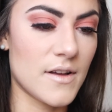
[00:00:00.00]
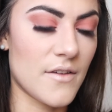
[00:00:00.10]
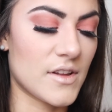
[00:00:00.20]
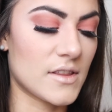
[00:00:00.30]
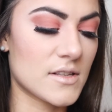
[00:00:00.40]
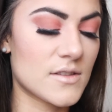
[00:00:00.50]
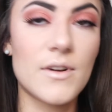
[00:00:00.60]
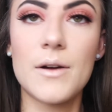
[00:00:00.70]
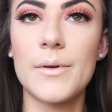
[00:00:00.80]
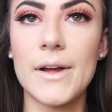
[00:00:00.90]
I think that's the
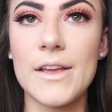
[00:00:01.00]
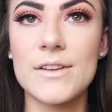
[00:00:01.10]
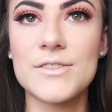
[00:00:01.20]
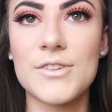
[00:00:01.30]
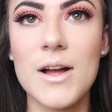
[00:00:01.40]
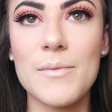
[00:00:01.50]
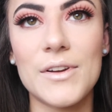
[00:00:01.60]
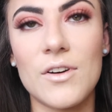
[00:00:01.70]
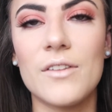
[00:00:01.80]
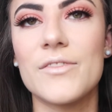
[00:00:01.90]
right way you describe
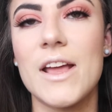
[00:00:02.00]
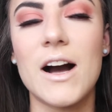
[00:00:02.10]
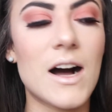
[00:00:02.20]
it, of the